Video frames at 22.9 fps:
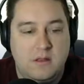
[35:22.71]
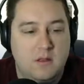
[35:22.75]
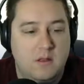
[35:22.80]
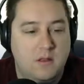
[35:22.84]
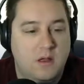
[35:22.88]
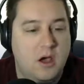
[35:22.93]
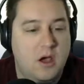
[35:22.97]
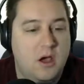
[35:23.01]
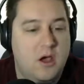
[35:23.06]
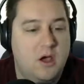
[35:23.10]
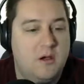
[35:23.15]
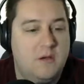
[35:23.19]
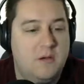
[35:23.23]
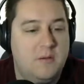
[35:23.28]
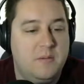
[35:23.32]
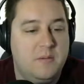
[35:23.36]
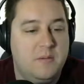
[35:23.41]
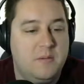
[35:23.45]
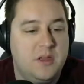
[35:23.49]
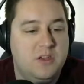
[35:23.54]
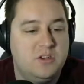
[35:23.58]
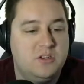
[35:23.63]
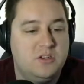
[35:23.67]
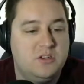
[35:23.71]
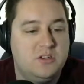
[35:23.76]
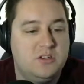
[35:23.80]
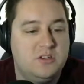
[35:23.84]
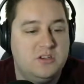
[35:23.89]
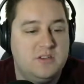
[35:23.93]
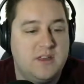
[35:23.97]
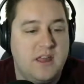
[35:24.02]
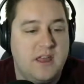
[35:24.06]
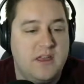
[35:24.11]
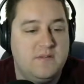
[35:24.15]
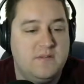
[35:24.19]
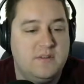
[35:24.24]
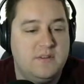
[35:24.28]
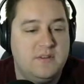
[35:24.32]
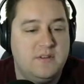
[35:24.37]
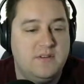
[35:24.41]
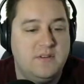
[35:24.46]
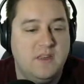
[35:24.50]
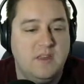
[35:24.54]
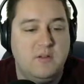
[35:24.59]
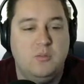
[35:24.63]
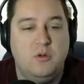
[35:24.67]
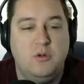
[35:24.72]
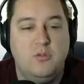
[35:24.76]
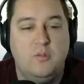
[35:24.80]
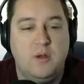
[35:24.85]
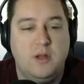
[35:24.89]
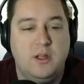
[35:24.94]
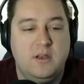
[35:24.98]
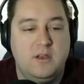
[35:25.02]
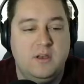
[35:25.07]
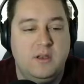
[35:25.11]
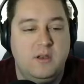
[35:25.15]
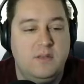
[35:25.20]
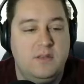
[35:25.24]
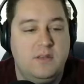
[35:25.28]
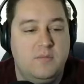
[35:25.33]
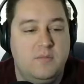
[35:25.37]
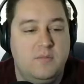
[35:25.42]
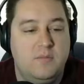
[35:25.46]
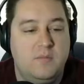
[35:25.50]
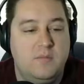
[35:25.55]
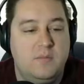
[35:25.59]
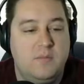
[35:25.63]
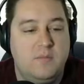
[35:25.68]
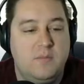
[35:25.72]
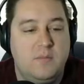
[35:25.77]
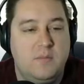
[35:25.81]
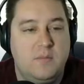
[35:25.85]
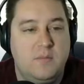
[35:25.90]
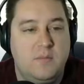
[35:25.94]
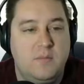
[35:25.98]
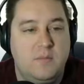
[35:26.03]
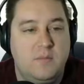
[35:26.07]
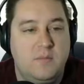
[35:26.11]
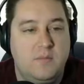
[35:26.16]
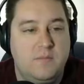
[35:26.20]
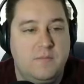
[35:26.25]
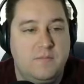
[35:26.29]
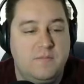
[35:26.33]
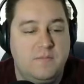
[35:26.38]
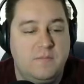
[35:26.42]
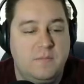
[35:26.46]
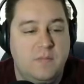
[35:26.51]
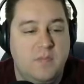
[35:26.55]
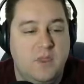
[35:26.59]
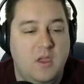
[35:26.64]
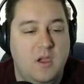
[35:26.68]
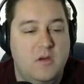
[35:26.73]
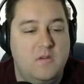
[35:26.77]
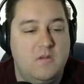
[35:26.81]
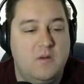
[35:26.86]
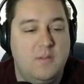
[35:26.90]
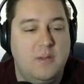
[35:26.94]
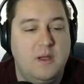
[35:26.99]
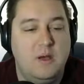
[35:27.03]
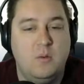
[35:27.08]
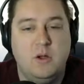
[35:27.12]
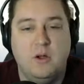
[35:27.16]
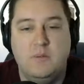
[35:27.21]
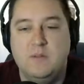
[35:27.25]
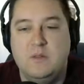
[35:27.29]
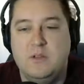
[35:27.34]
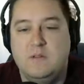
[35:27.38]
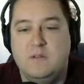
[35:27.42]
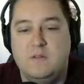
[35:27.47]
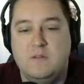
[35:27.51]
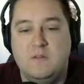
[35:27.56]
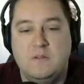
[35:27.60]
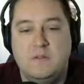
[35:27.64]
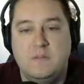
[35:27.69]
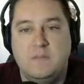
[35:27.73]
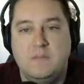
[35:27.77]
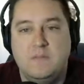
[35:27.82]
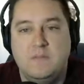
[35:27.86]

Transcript: It should just have a disable button on the over by where it mutes.